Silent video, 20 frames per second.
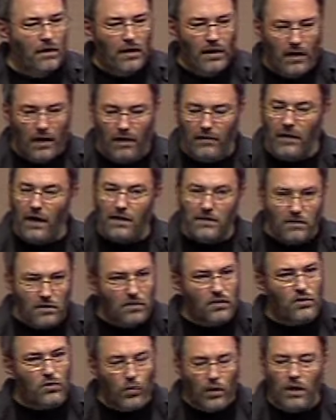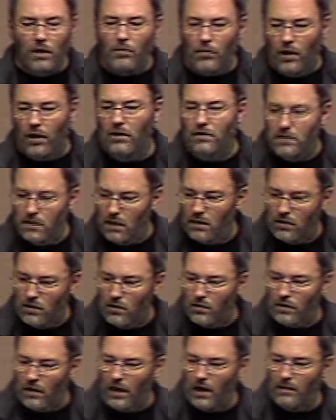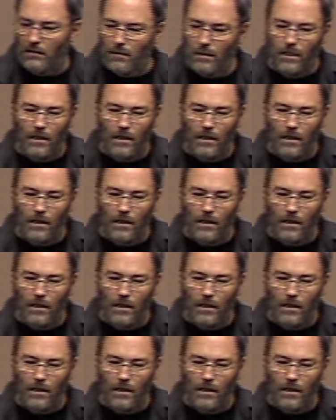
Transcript: And that's the swing players tend to do that.